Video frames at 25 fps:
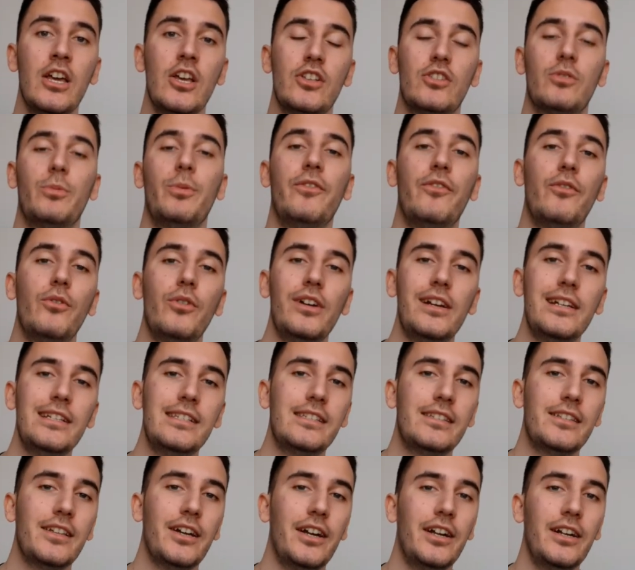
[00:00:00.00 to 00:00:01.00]
So before I
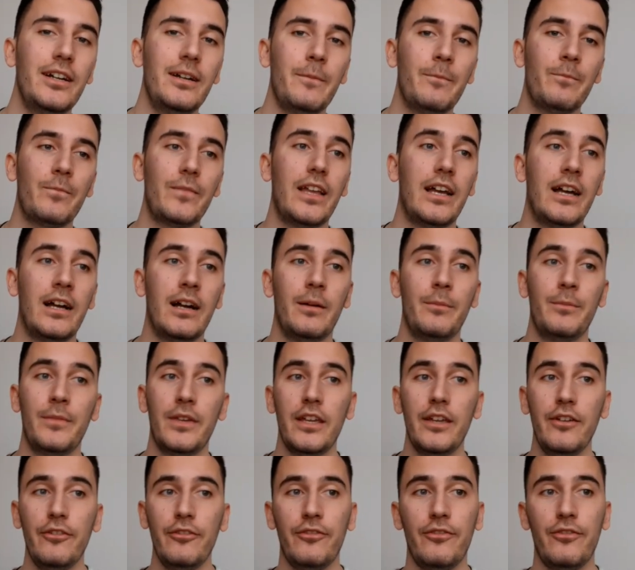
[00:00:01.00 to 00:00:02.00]
start,
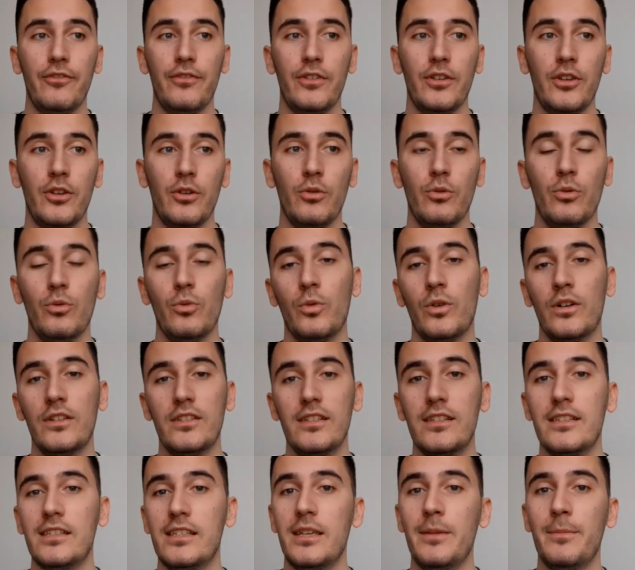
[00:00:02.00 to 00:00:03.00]
if you want
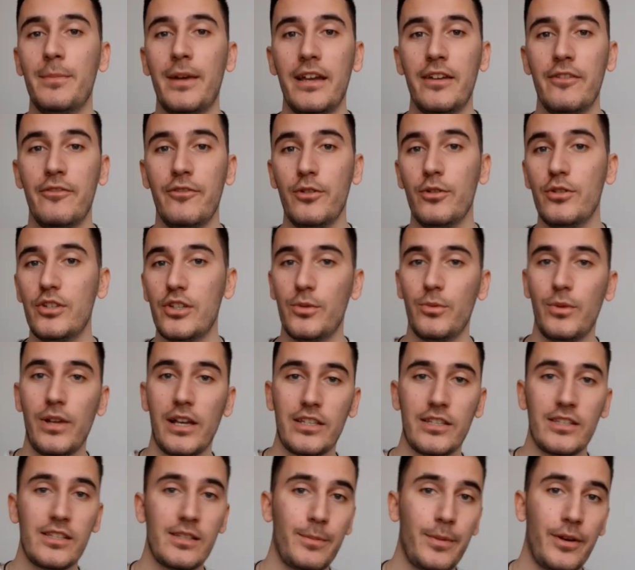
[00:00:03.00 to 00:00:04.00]
to see my future
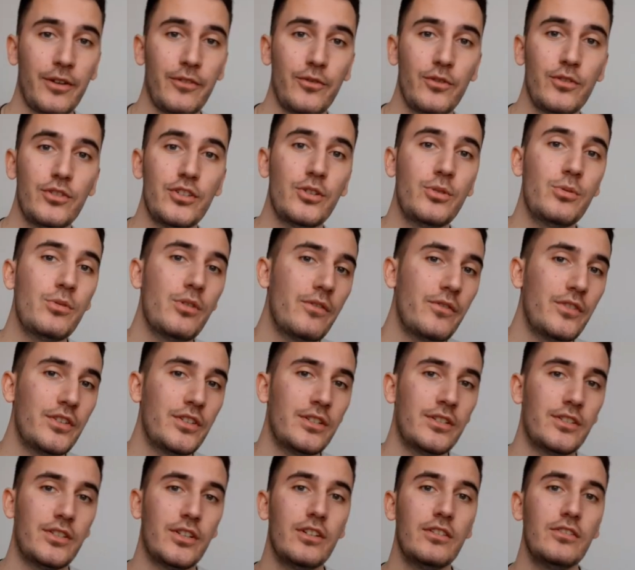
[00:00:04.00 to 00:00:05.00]
reactions about future
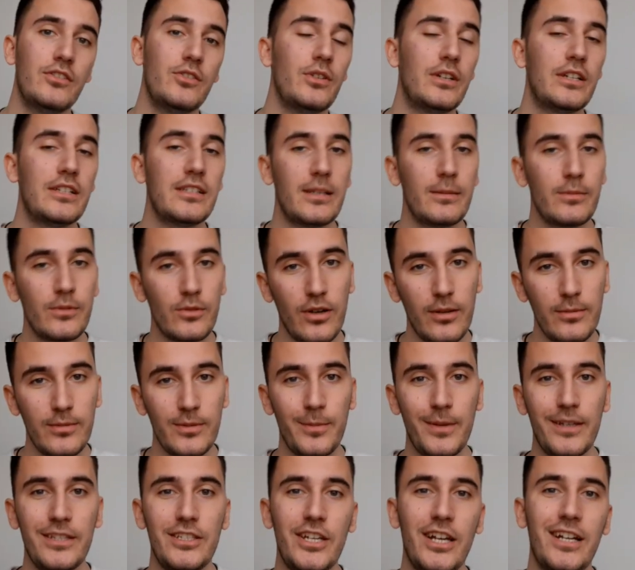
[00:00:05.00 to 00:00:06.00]
Eurovision songs, you can subscribe to
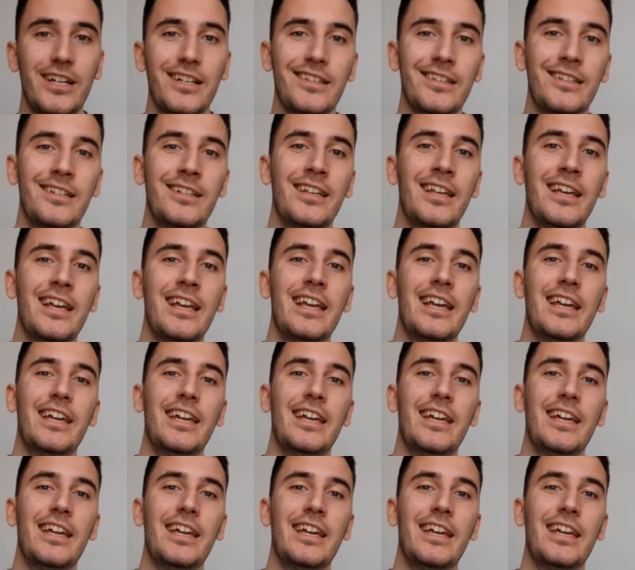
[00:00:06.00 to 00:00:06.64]
my channel and